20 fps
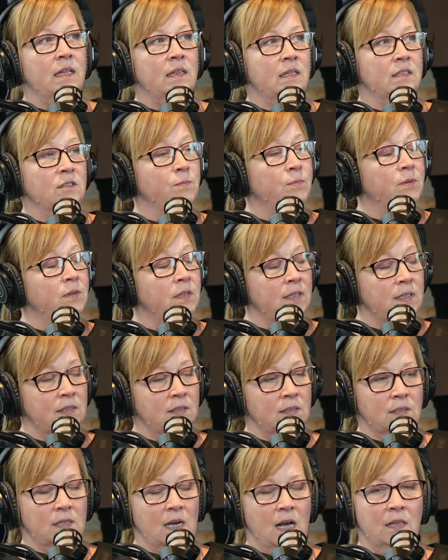Let's put it
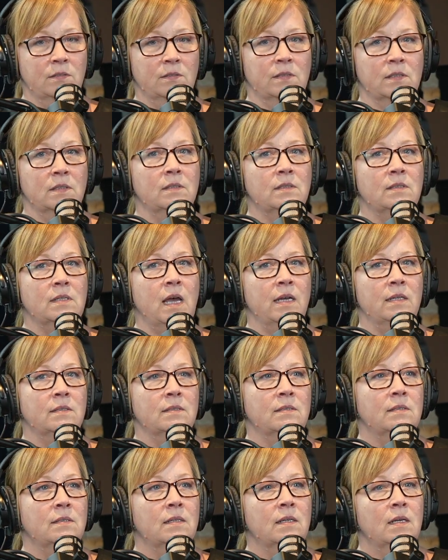into dollars and
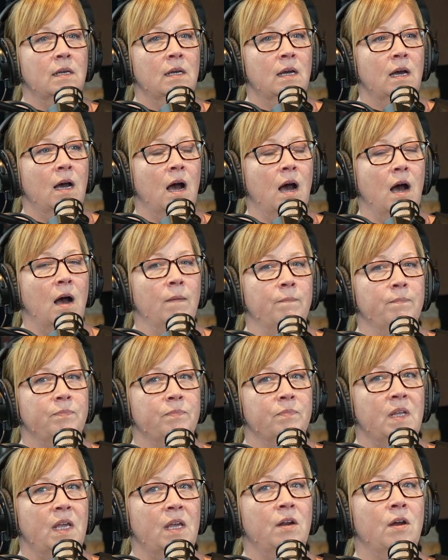cents. And
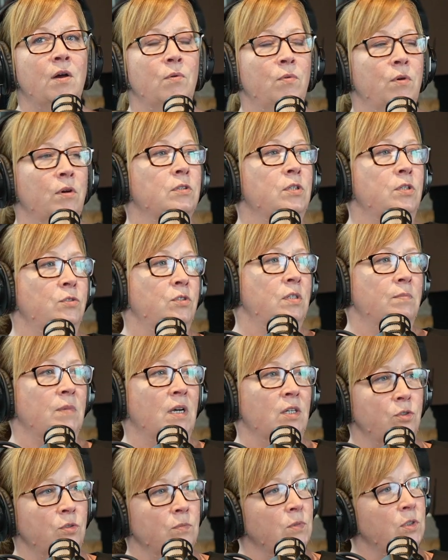we're using
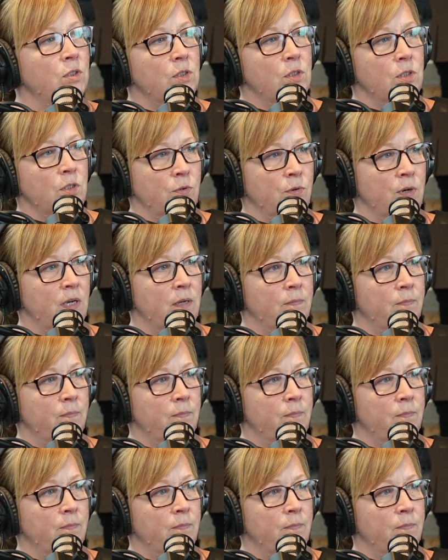mushrooms to do it.